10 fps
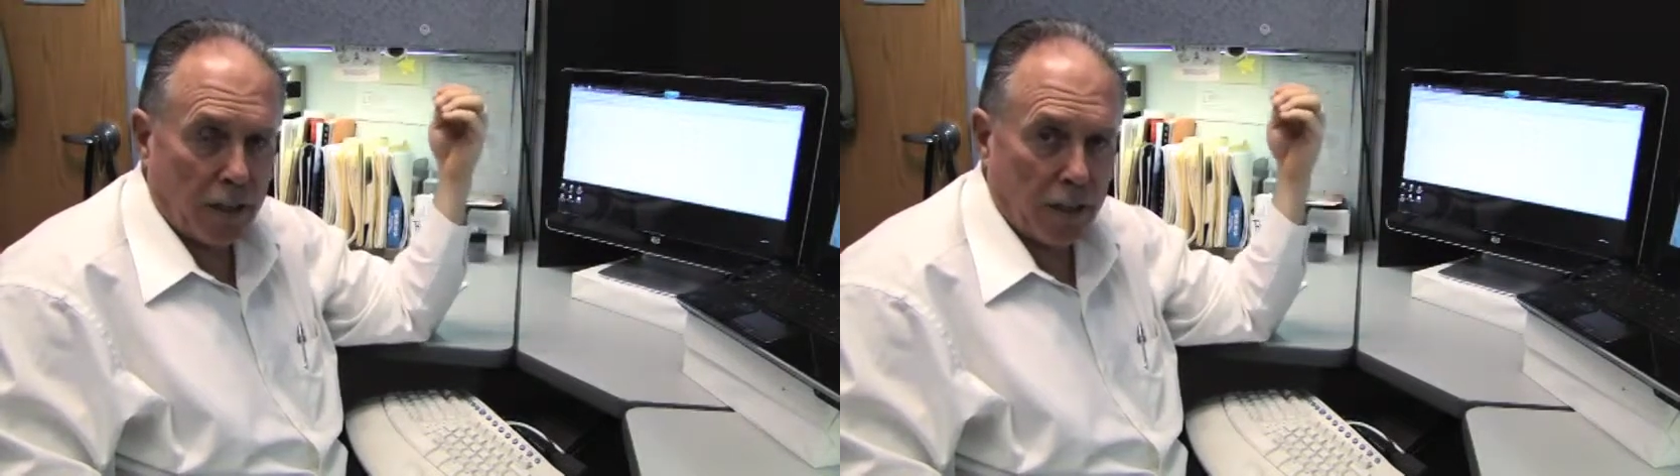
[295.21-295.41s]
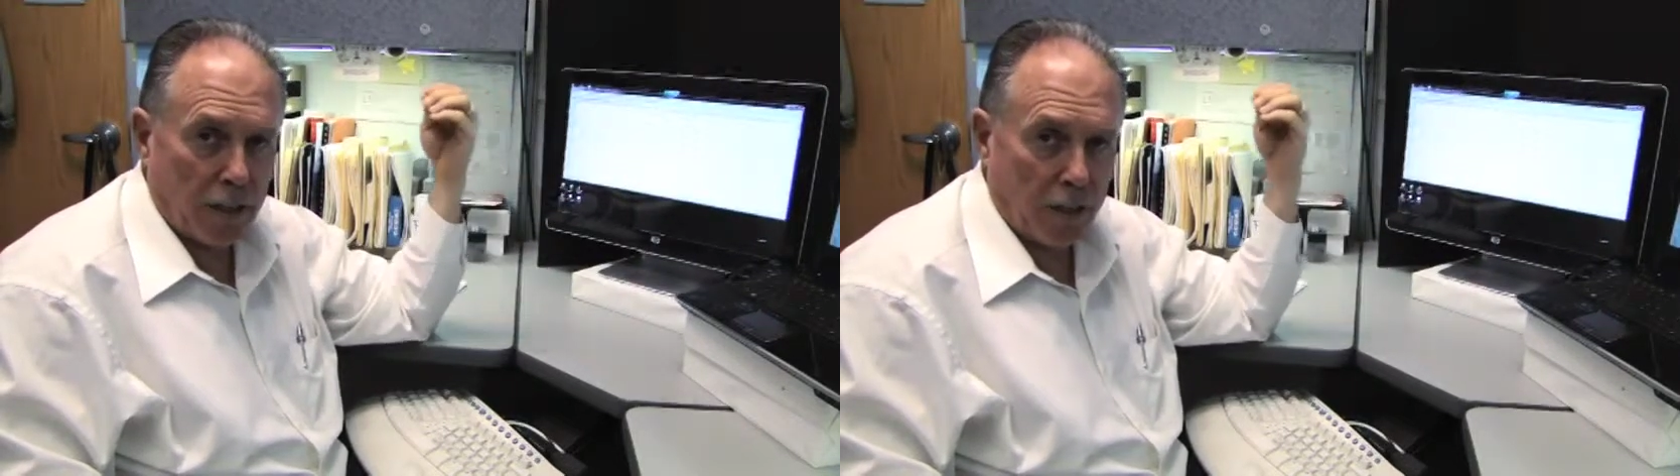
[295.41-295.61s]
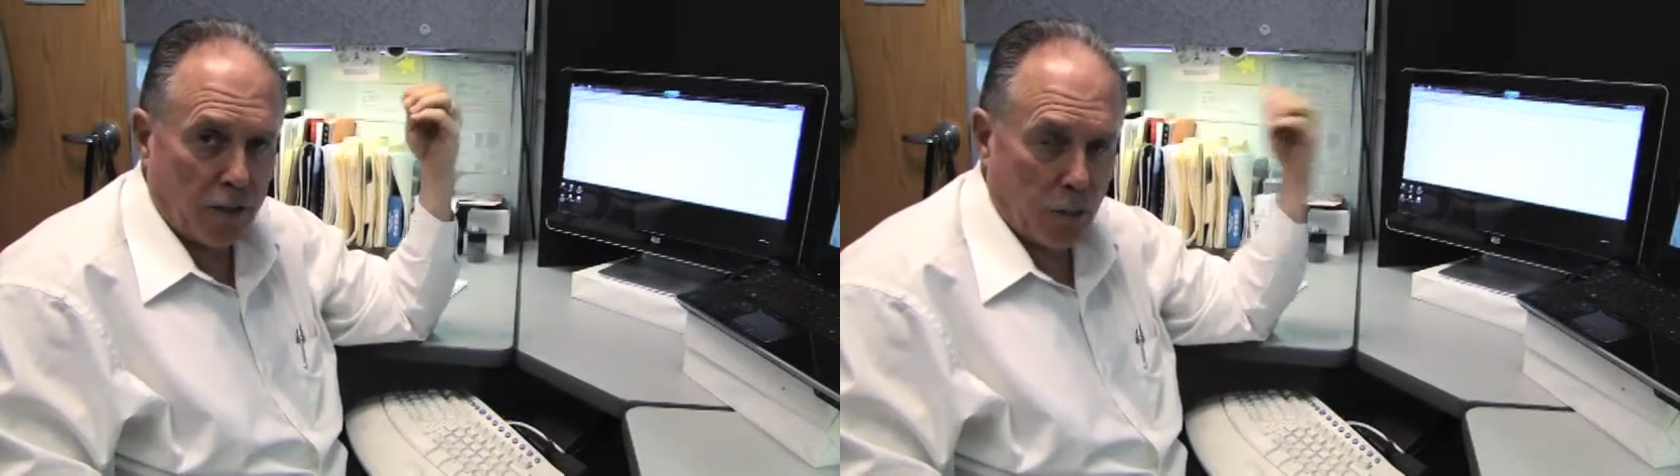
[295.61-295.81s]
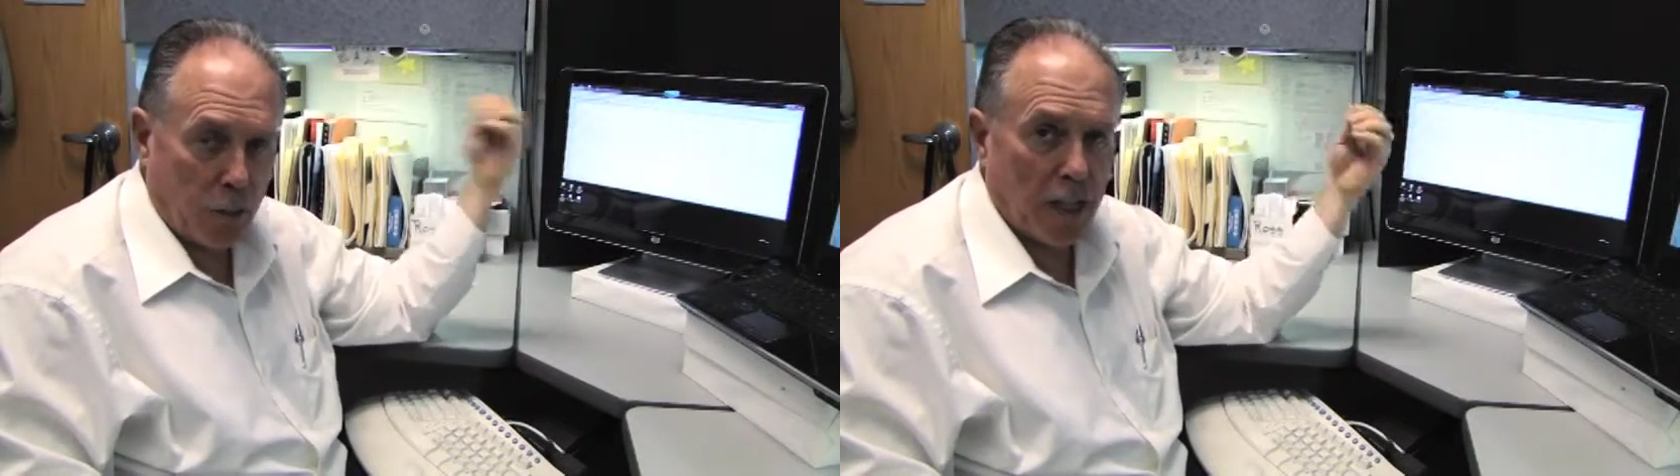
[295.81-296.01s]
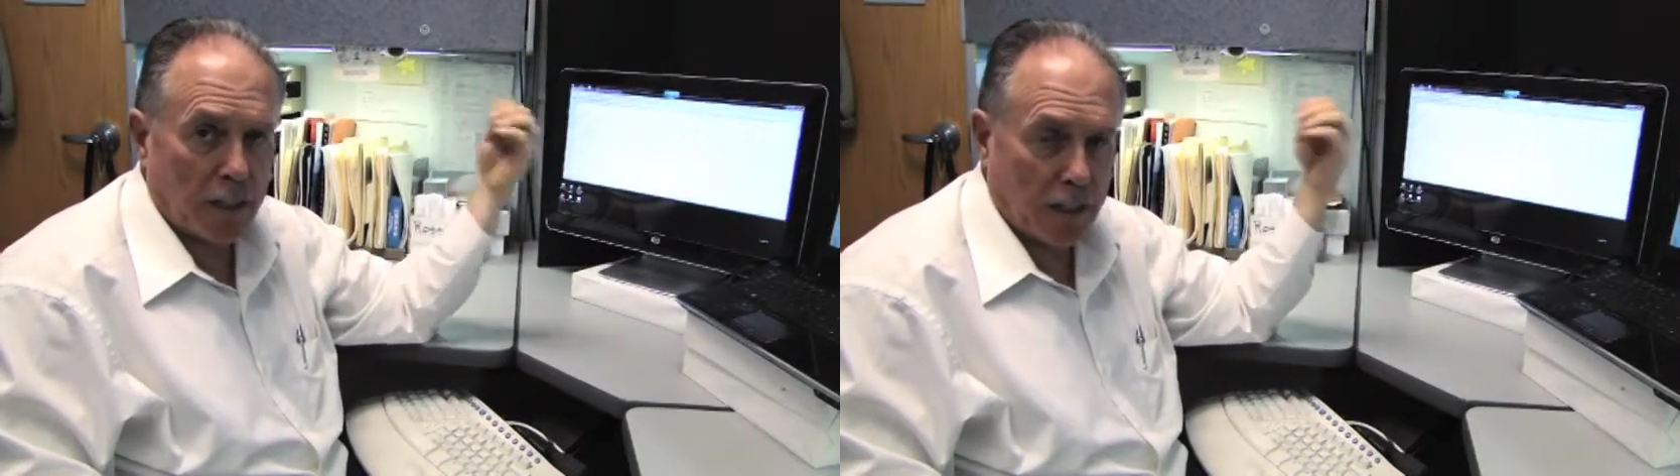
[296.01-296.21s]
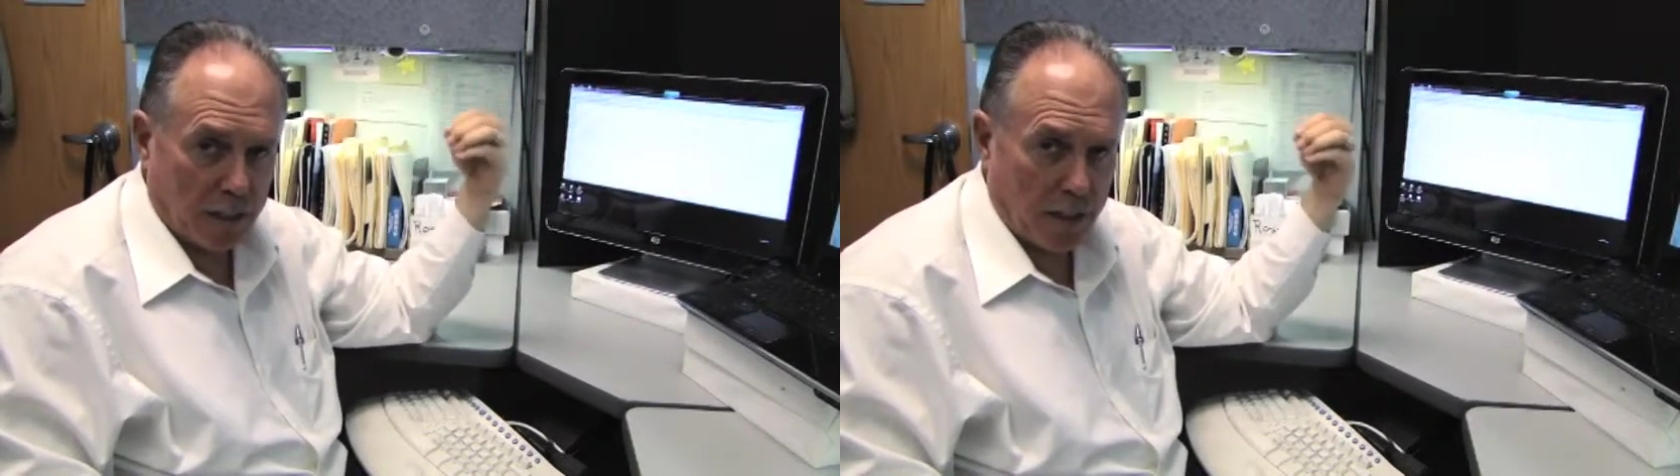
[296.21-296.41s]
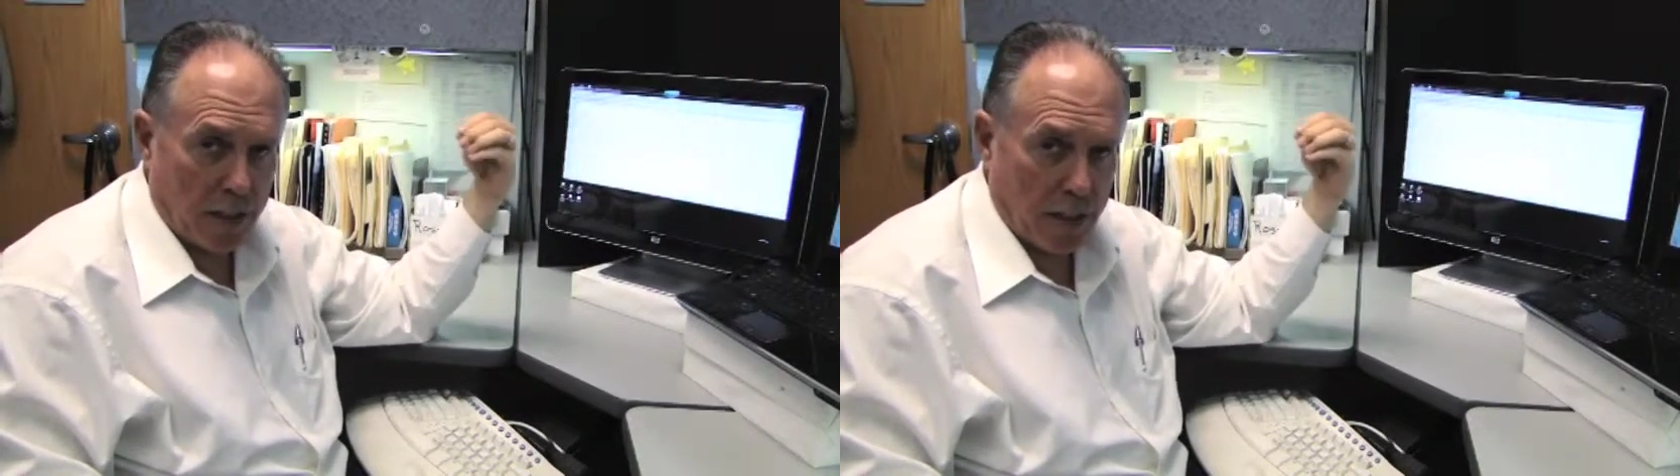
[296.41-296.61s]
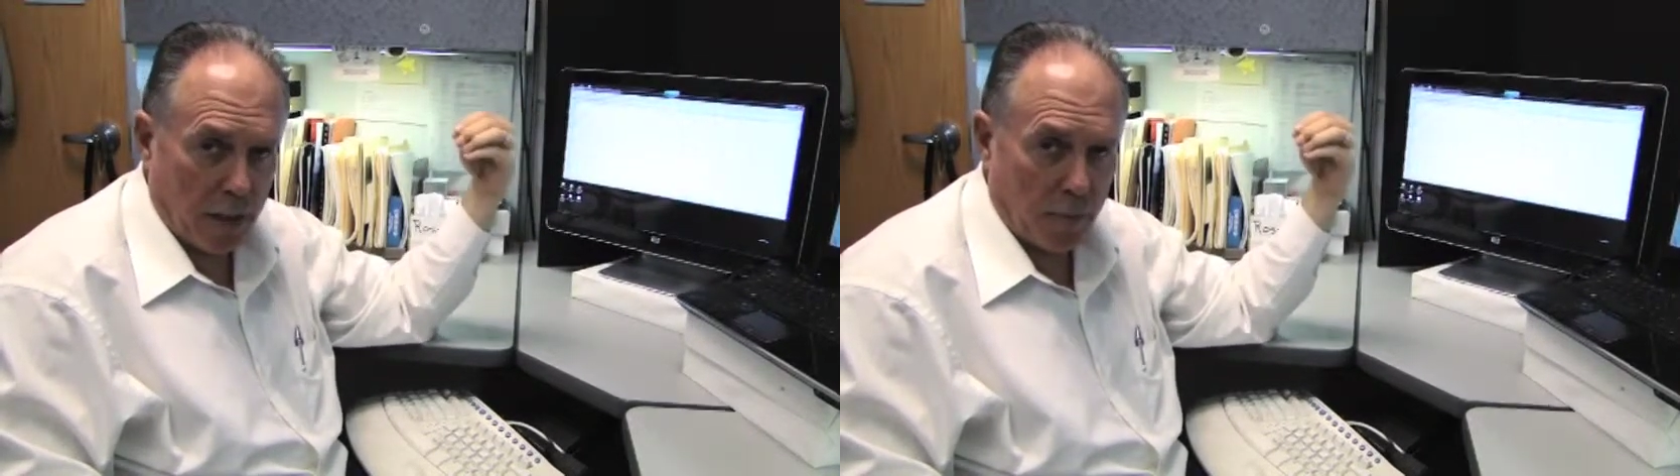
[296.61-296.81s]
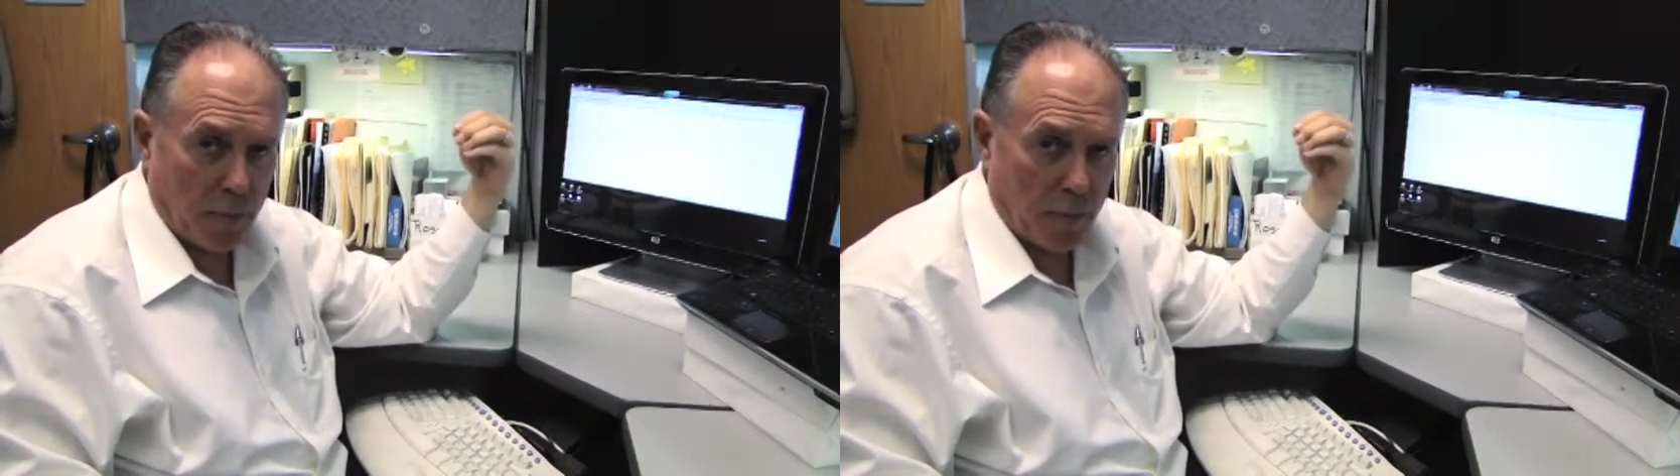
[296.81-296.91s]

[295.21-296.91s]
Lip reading: the GPS antenna.